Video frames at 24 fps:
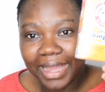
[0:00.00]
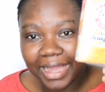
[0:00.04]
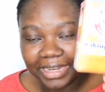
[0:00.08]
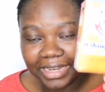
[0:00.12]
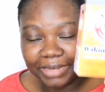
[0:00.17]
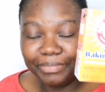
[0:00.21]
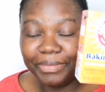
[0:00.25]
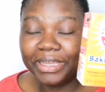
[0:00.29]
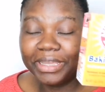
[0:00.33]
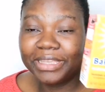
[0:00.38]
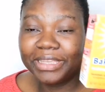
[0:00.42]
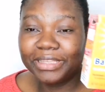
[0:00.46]

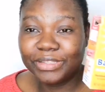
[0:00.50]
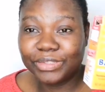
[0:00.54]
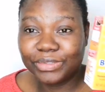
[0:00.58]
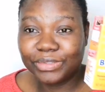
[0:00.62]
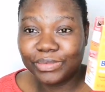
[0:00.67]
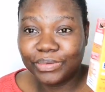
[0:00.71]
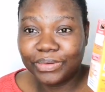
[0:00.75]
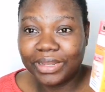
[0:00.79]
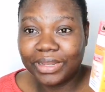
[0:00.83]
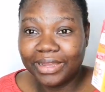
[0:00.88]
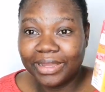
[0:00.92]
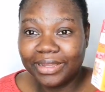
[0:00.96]
and baking
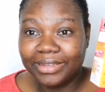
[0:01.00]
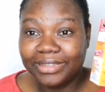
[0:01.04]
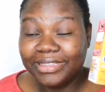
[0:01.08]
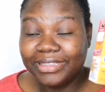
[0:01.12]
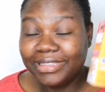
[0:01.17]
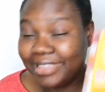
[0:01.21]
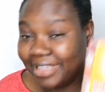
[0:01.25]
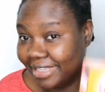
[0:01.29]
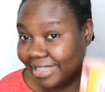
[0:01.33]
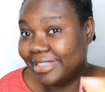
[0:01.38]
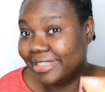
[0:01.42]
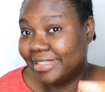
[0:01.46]
soda
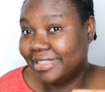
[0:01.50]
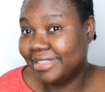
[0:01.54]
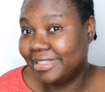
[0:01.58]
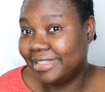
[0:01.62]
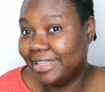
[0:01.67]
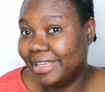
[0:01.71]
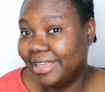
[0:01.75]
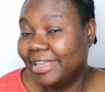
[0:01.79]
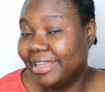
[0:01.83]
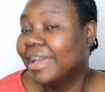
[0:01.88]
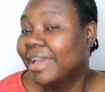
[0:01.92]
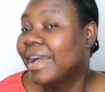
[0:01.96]

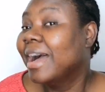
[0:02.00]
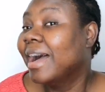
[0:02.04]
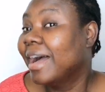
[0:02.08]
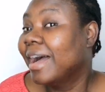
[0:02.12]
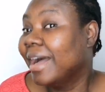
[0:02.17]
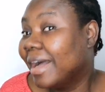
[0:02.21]
yesterday,